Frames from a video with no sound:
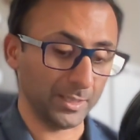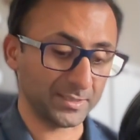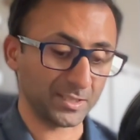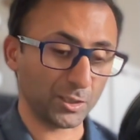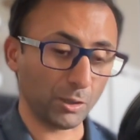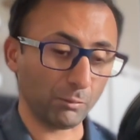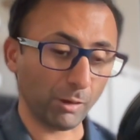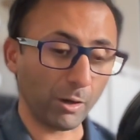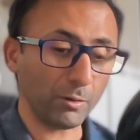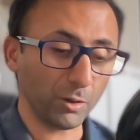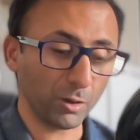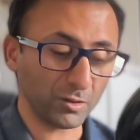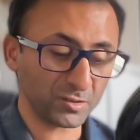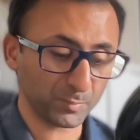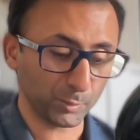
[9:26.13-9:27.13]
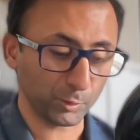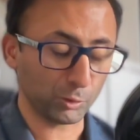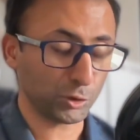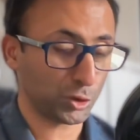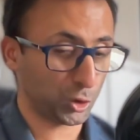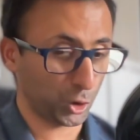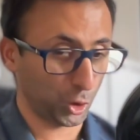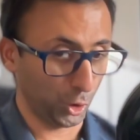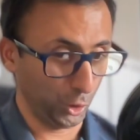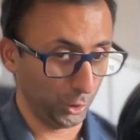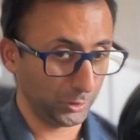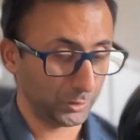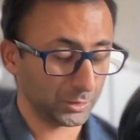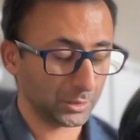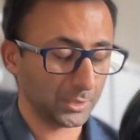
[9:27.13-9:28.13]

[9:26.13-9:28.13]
So your own hospital should,